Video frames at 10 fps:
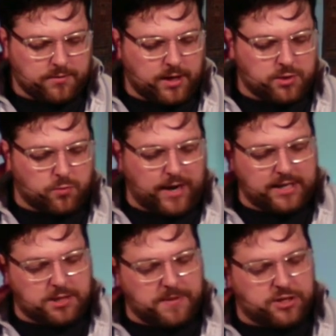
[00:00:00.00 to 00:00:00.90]
that is ready
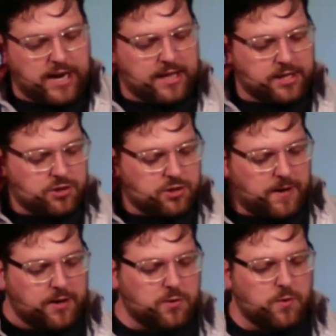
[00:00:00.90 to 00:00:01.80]
to be challenged
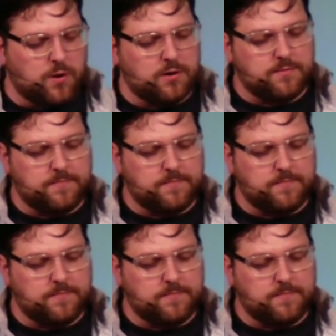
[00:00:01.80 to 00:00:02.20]
by your word,